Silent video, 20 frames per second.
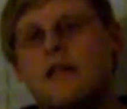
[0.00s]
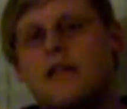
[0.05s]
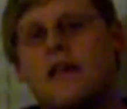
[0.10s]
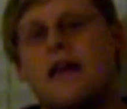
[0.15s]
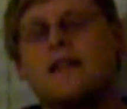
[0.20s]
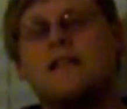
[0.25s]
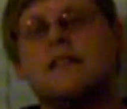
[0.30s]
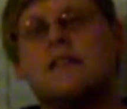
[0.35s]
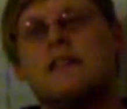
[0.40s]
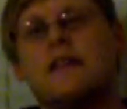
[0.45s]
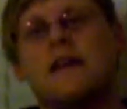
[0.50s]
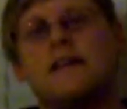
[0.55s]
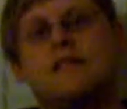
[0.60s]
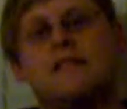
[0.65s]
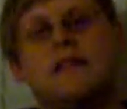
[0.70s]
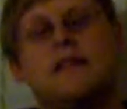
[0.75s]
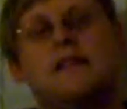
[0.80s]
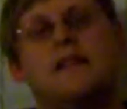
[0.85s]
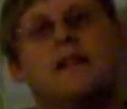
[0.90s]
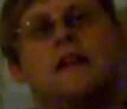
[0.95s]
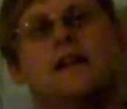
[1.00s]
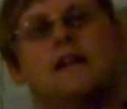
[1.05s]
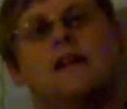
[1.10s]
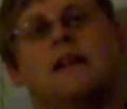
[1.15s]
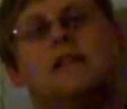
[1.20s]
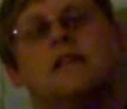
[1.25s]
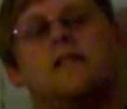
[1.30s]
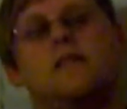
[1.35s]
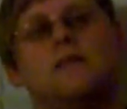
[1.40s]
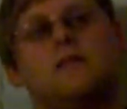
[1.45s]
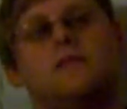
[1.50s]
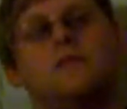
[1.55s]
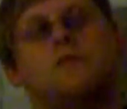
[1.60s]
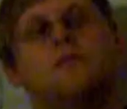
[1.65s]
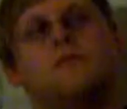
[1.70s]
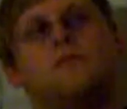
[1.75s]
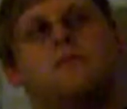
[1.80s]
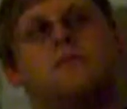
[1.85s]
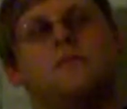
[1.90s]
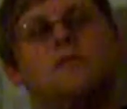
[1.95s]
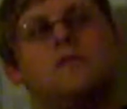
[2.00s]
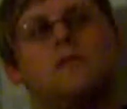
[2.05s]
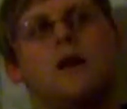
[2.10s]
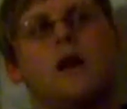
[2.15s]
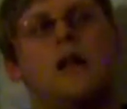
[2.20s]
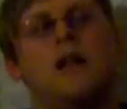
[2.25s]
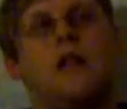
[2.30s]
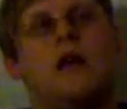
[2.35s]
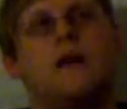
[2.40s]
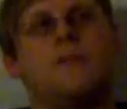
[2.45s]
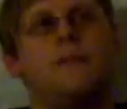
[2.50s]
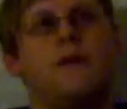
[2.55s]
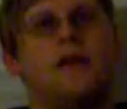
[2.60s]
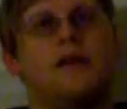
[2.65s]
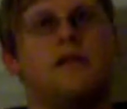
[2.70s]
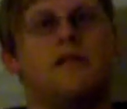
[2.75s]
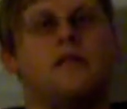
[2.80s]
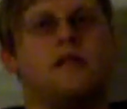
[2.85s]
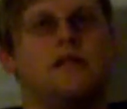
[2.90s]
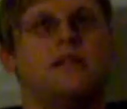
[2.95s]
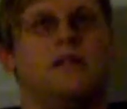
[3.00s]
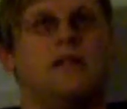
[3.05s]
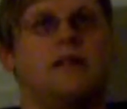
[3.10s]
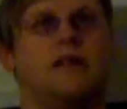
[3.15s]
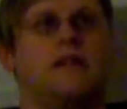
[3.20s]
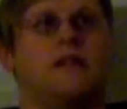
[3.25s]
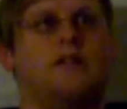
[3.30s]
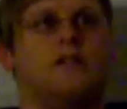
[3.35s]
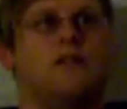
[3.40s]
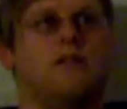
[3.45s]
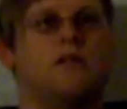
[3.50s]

That's a nice idea. It's a lot better than, like,